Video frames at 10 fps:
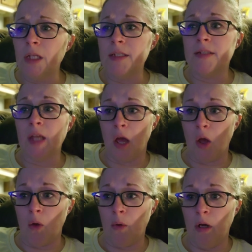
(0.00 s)

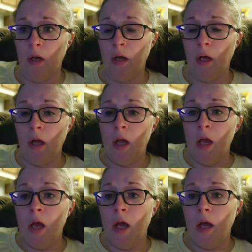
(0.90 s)
So,
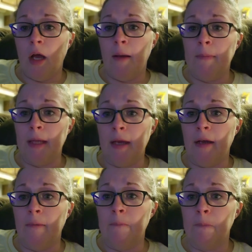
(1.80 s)

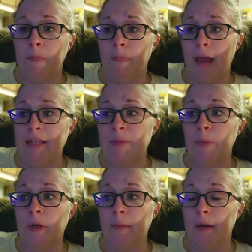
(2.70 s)
yeah, that's
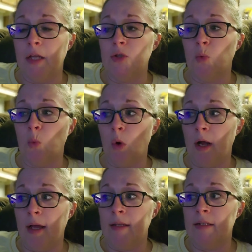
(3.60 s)
pretty much
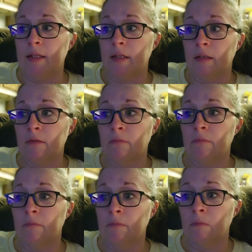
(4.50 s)
what's
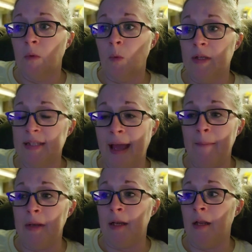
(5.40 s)

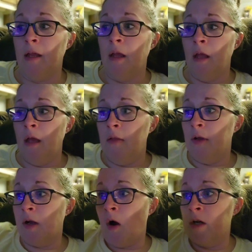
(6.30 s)
happening. The
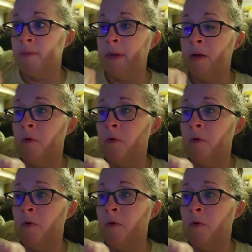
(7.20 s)
car's being